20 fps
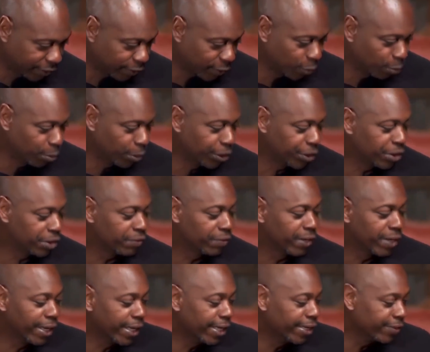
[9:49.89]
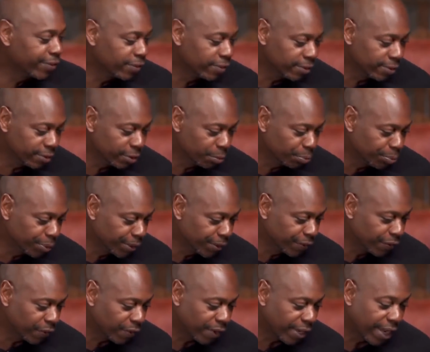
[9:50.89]
so much of an answer
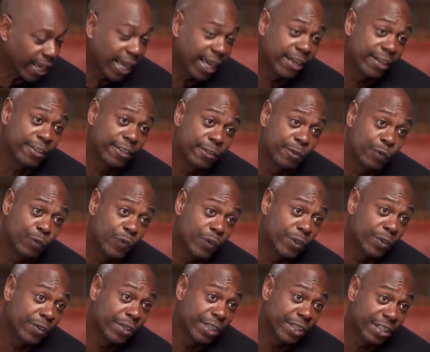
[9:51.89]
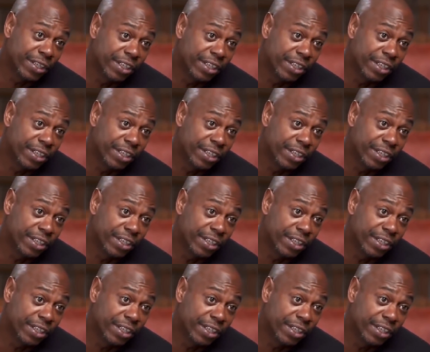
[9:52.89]
depends on how you feel any